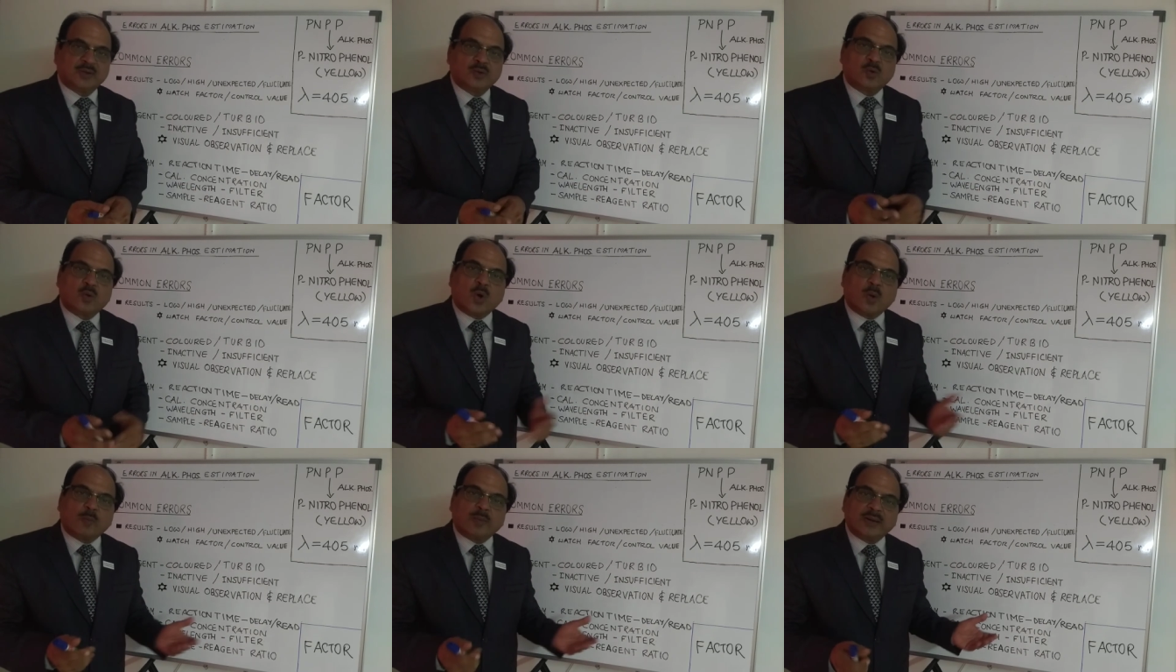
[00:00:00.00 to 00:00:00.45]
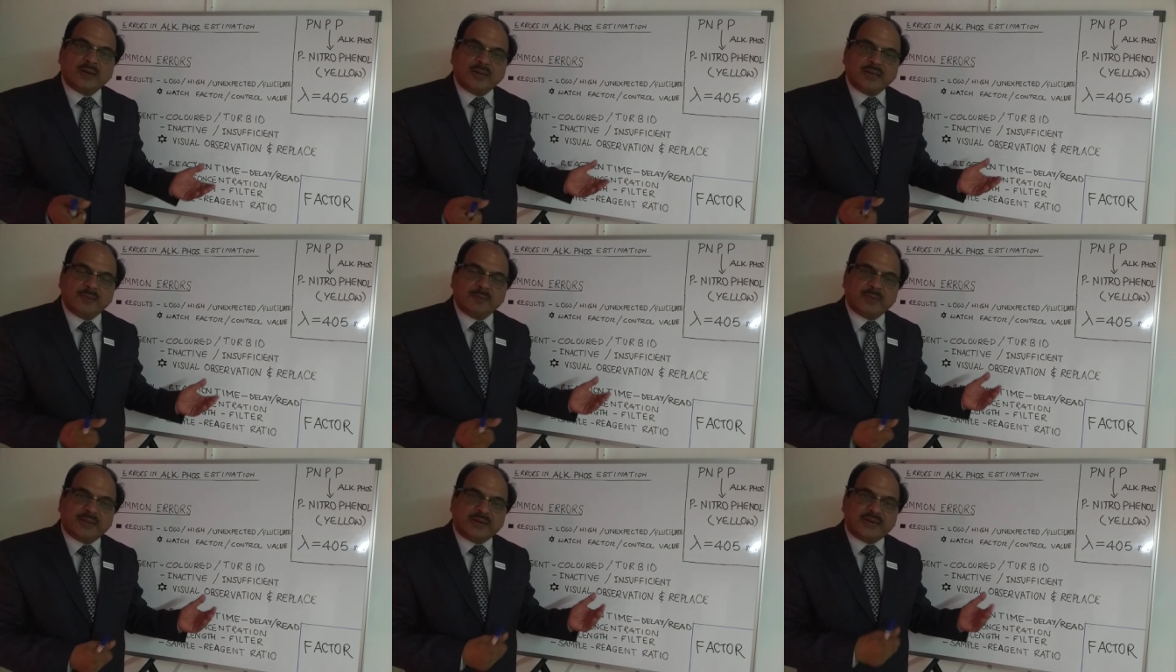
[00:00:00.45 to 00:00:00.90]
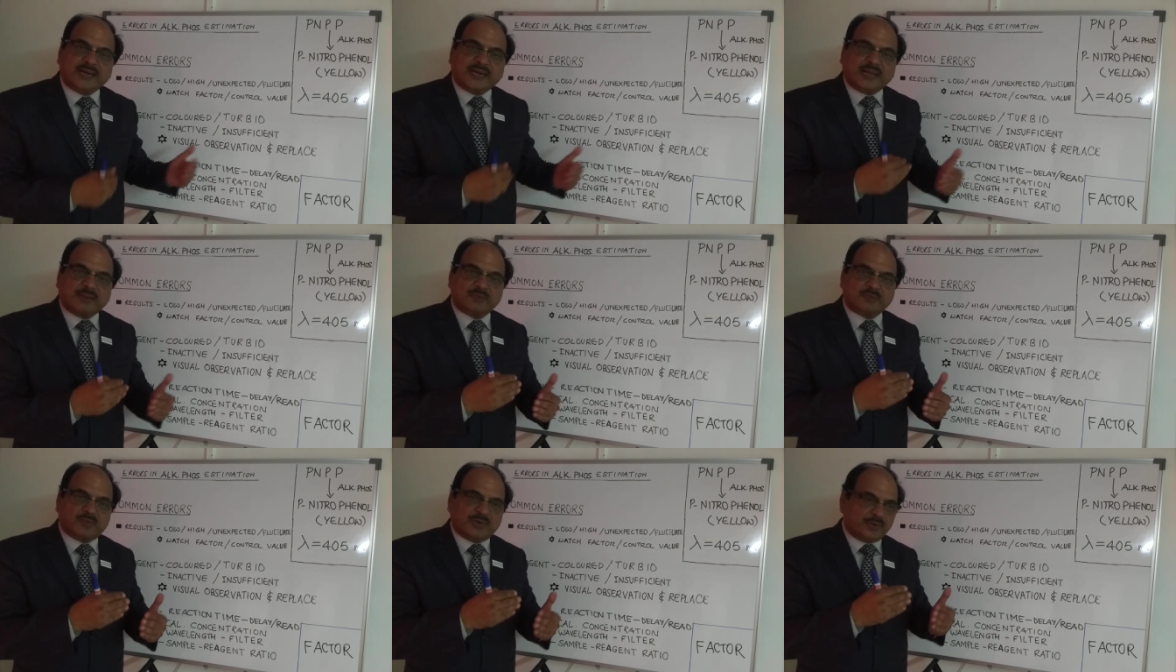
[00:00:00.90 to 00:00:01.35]
Commonly, many
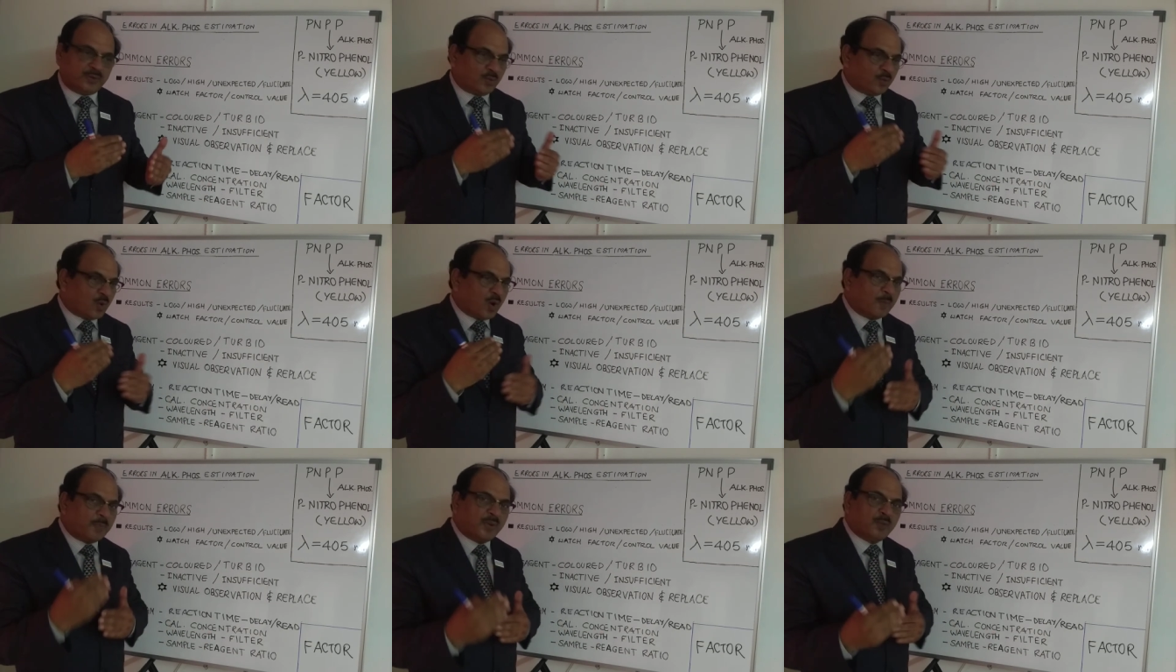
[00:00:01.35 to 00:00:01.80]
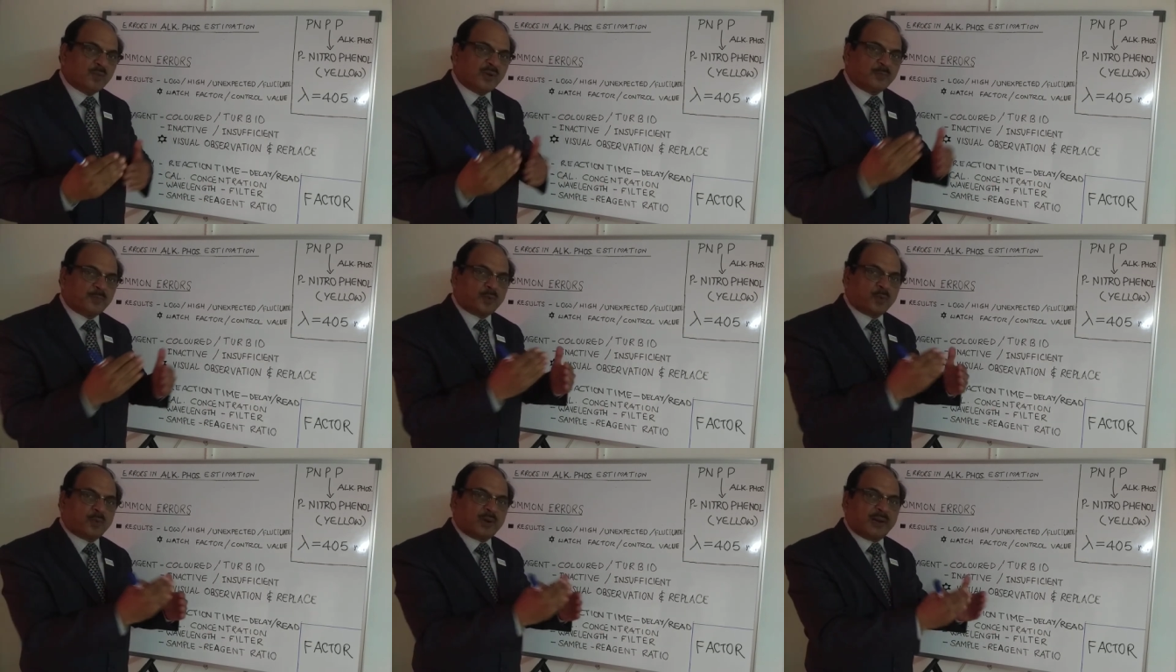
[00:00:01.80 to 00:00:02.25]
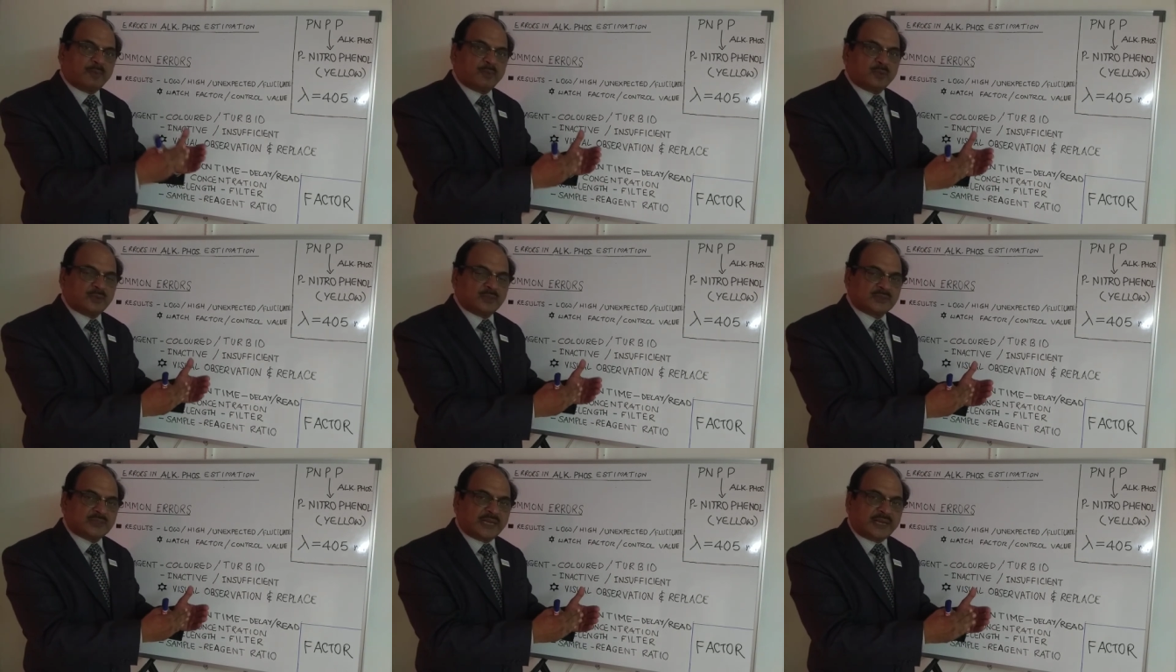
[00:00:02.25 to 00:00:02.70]
times when you copy one program to
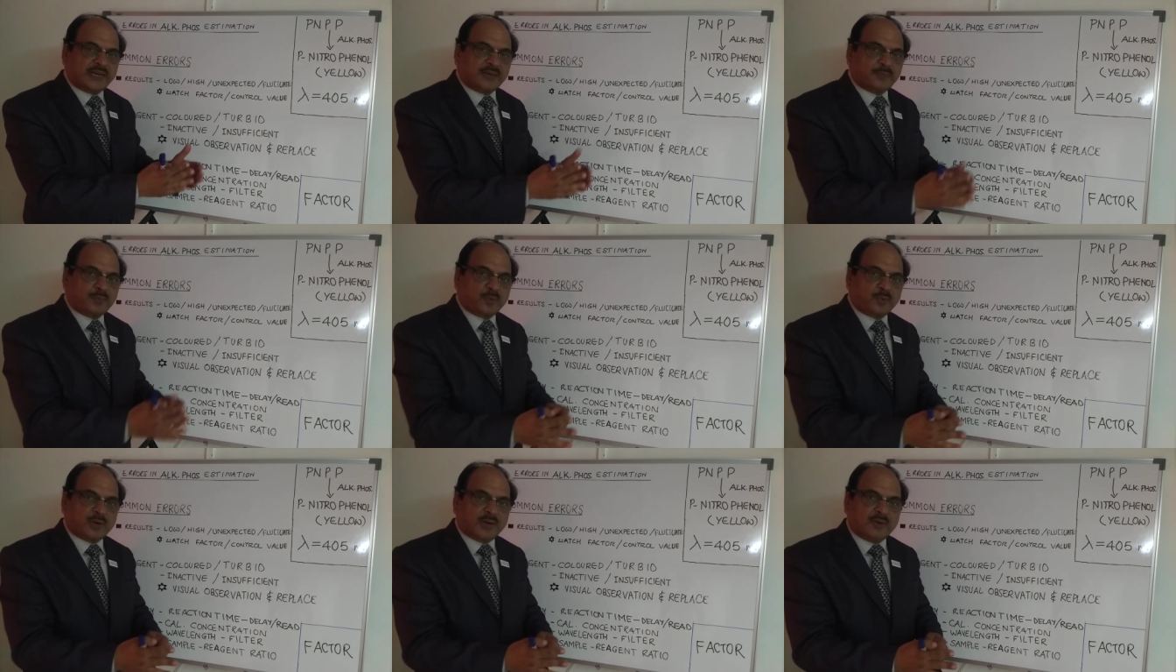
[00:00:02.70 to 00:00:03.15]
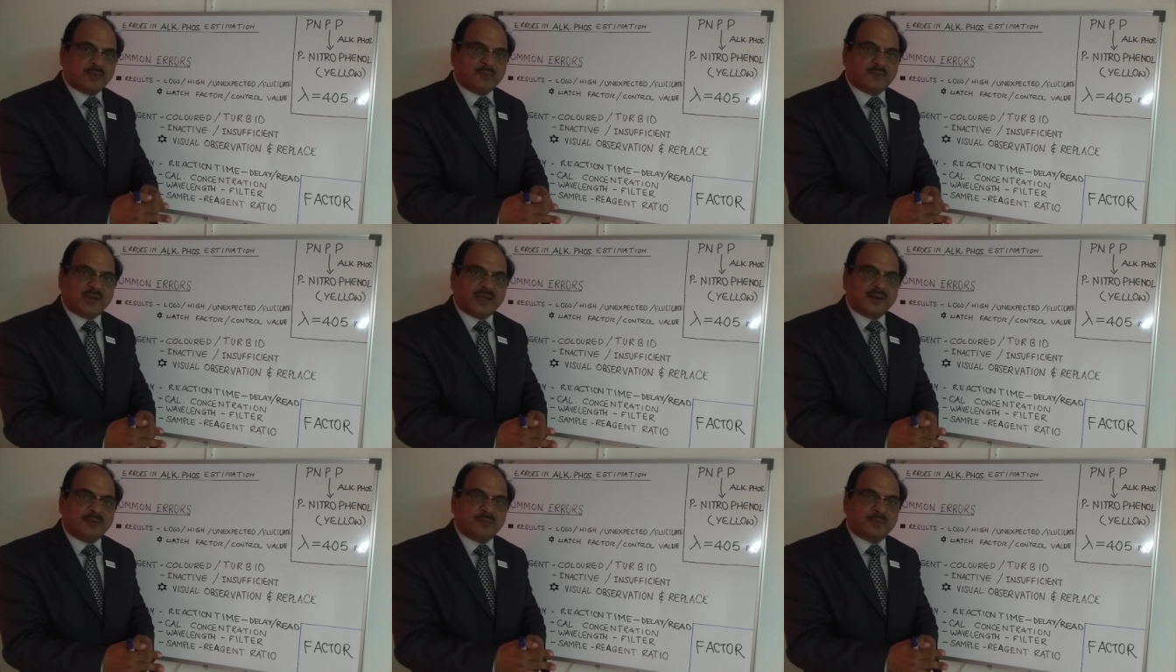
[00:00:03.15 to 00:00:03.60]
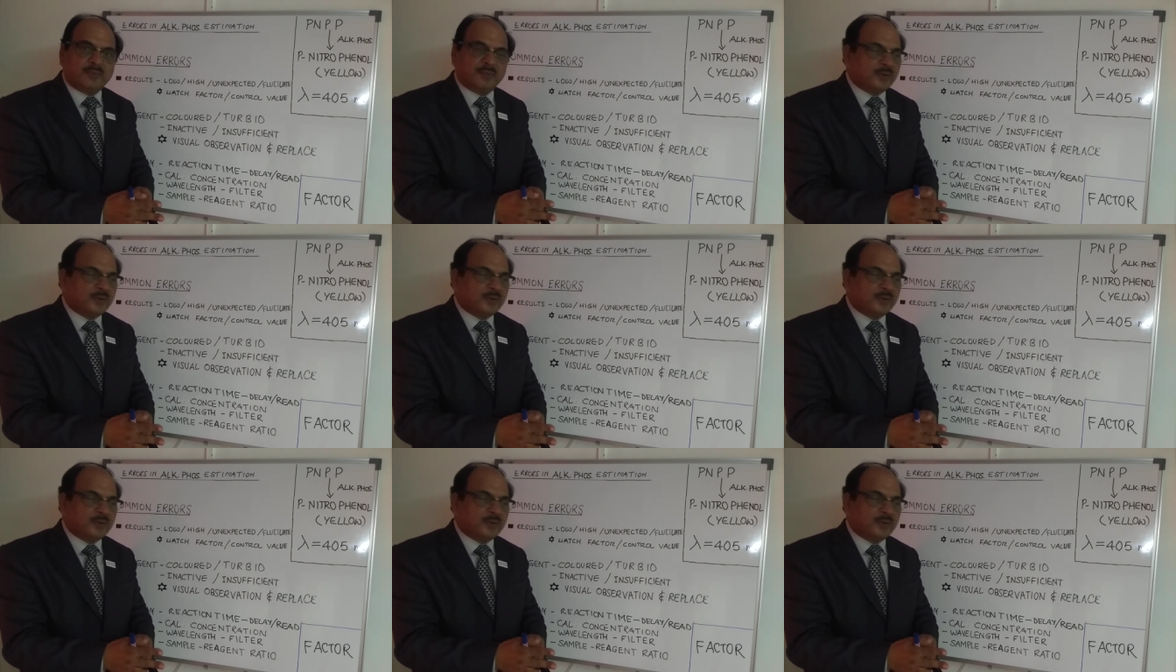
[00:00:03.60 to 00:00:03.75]
the second program while